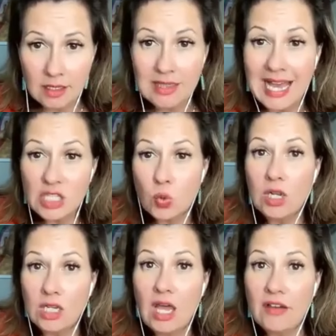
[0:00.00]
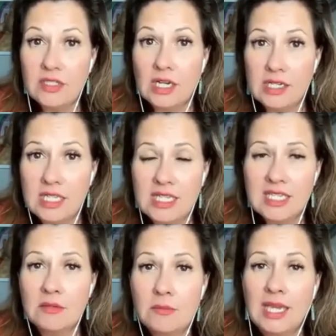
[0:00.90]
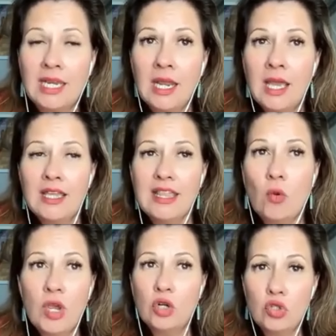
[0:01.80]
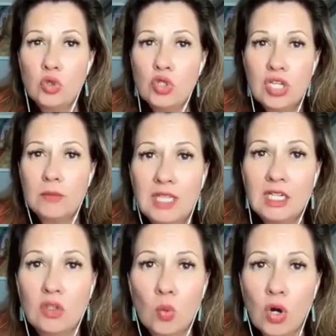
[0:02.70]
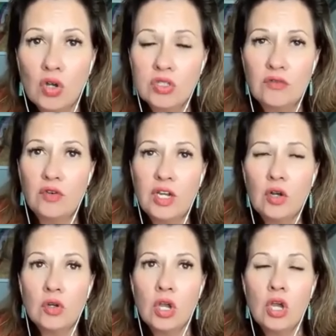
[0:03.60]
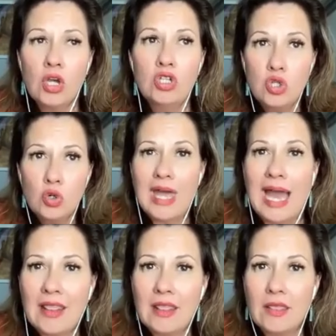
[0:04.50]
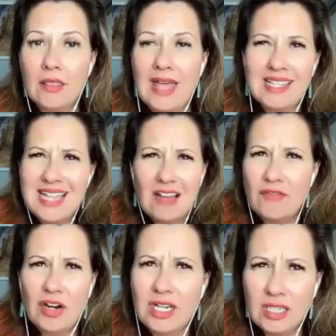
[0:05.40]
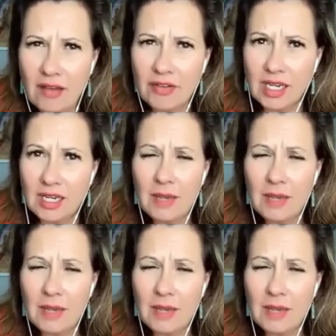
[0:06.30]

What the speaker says: That's what love does. It doesn't mean that we don't do something in the world. If we don't do that, that's not very loving.